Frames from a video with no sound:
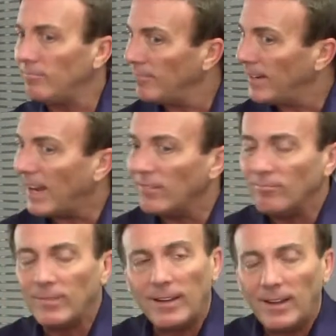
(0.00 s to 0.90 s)
again,
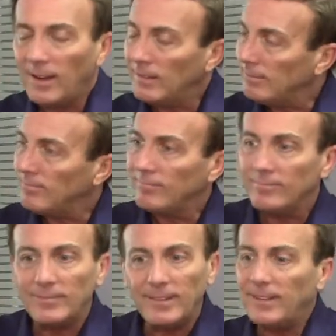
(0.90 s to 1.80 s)

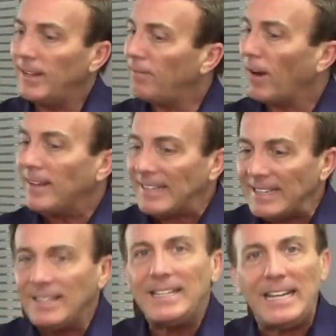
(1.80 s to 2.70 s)
if I
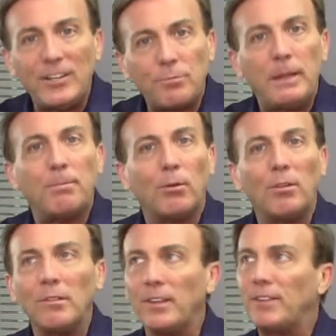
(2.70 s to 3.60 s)
didn't teach
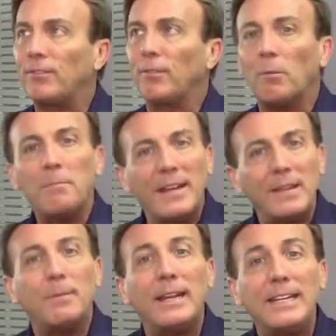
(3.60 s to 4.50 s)
people this for
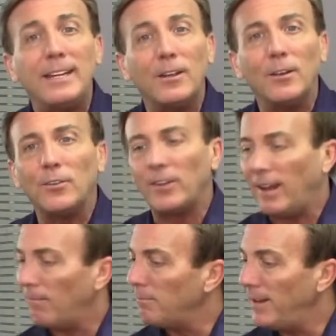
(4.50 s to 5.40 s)
many, many years and
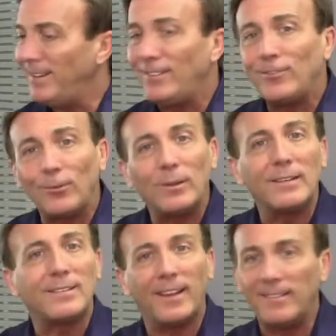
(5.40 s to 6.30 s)
have many
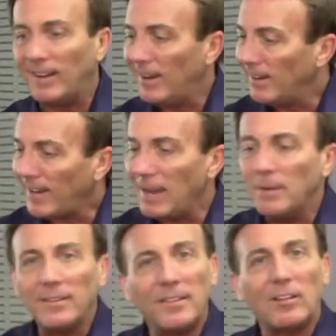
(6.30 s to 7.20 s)
students that came
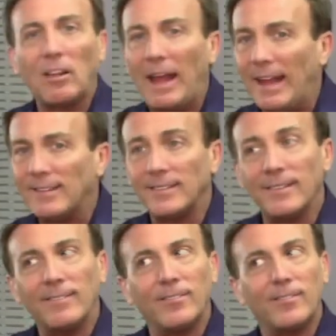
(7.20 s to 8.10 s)
into the class,
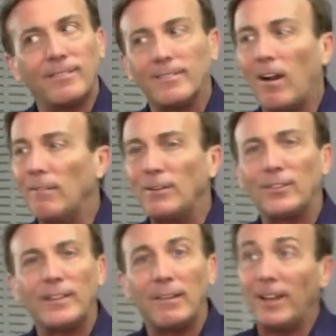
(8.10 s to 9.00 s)
and
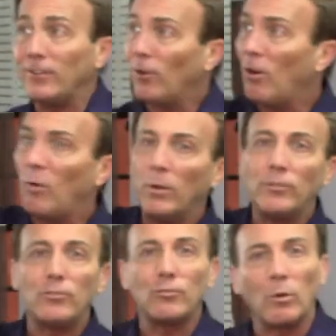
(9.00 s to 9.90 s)
obviously I've had tall
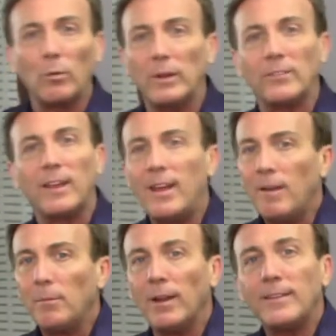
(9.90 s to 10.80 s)
ones, short ones,
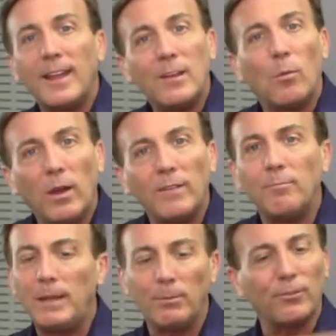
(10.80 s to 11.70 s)
but I'll tell you
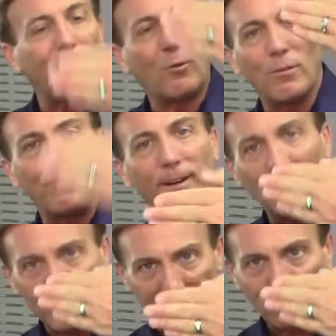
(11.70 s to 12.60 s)
what, people's four
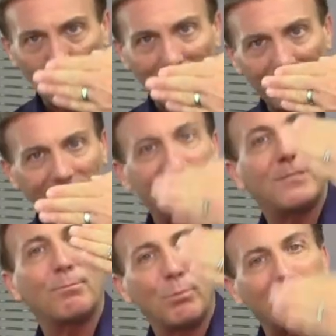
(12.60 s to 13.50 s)
fingers this way
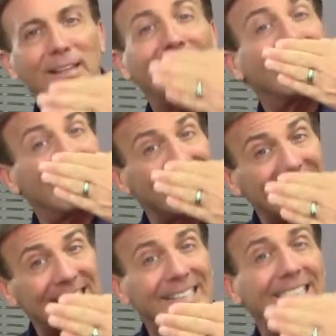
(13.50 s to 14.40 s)
is pretty
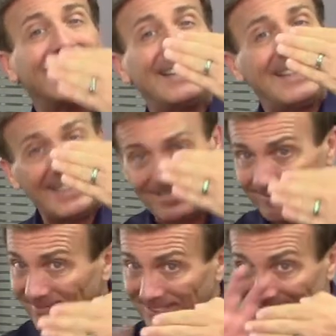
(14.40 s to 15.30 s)
consistently
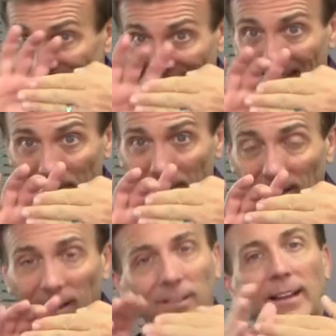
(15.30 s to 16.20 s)
the same.
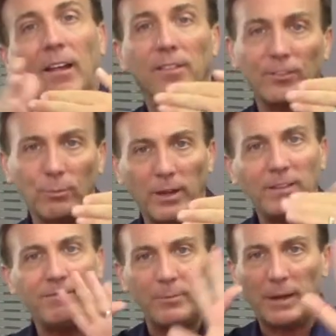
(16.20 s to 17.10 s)
Now this
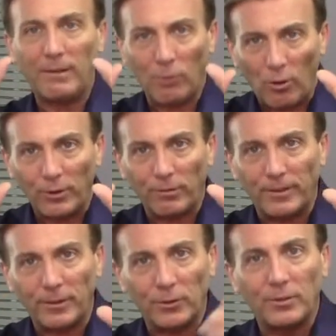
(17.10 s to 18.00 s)
way, you might have longer
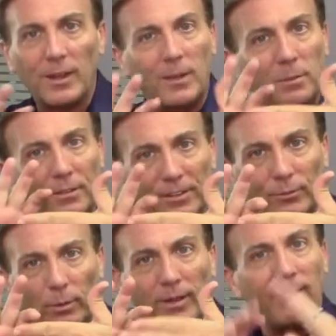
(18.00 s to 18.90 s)
fingers, but
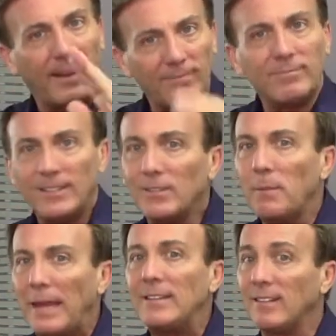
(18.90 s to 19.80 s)
this way, it's
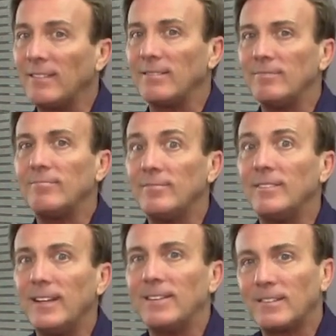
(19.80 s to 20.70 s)
amazing.
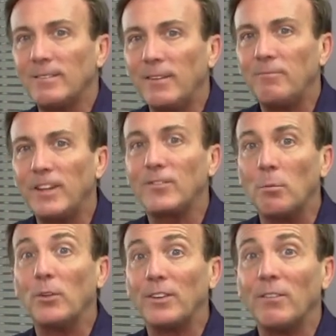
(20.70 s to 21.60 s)
It fits
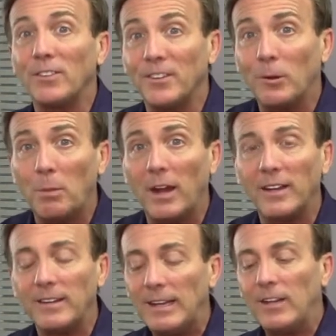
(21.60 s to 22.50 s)
almost every single
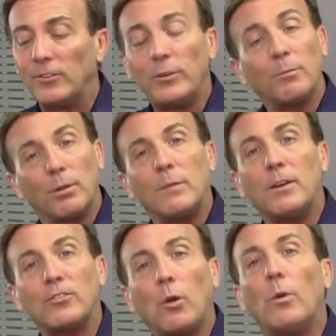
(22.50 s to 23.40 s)
body. So you can pretty
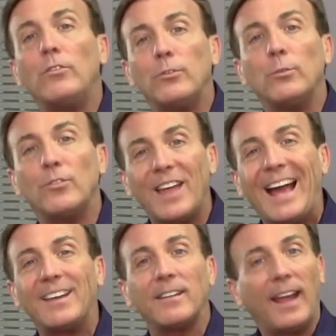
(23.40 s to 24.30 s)
much always use
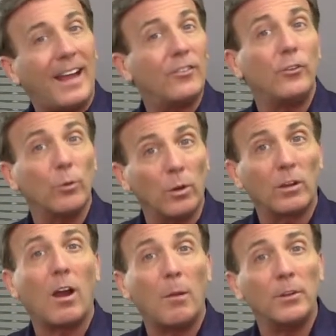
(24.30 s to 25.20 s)
that as your
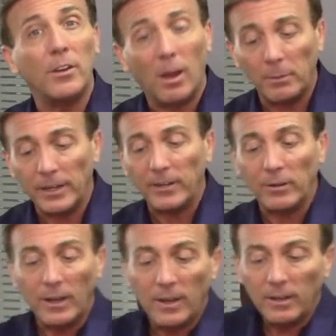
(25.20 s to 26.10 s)
common
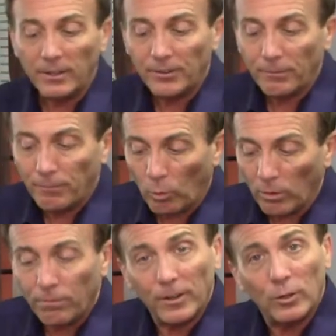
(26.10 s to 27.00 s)
denominator, is the
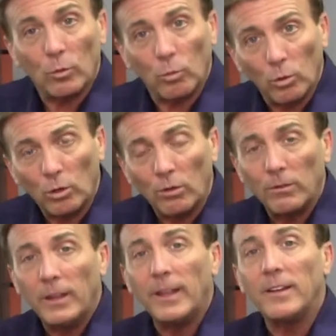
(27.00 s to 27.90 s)
four finger
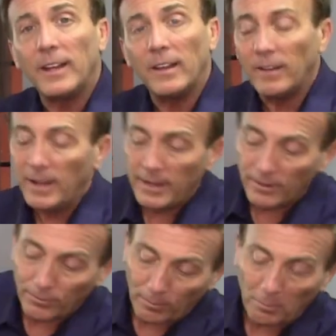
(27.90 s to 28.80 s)
rule. And again,
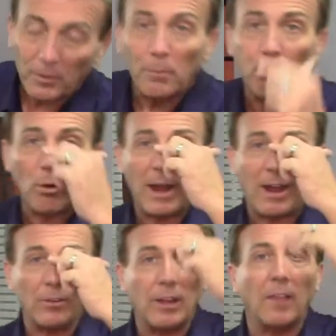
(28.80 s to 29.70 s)
it's from the
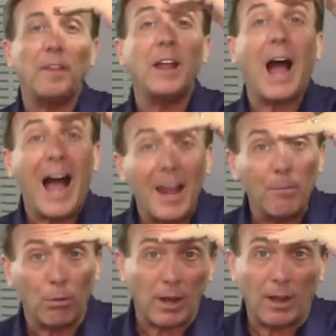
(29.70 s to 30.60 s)
brow, not the
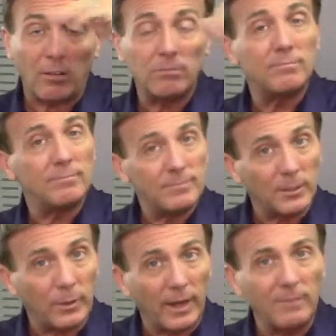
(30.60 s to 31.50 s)
eyebrow,
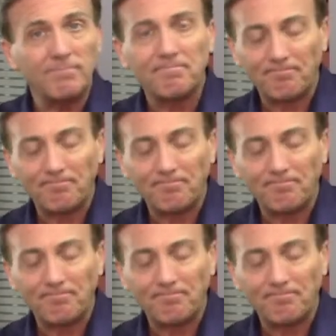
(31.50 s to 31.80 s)
okay?